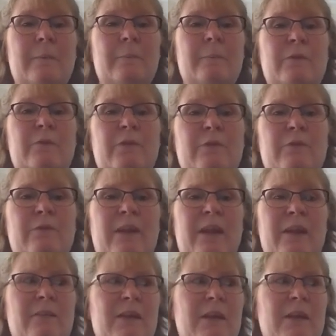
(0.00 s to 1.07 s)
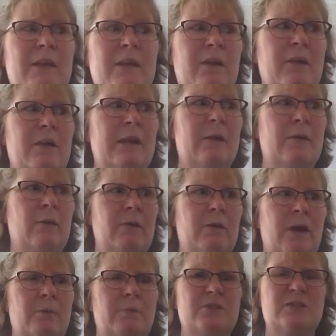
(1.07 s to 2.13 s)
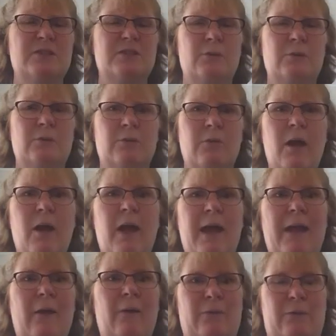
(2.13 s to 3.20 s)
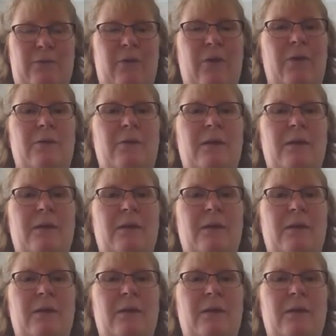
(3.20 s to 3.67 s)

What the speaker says: So very early on, I would just cry on the phone.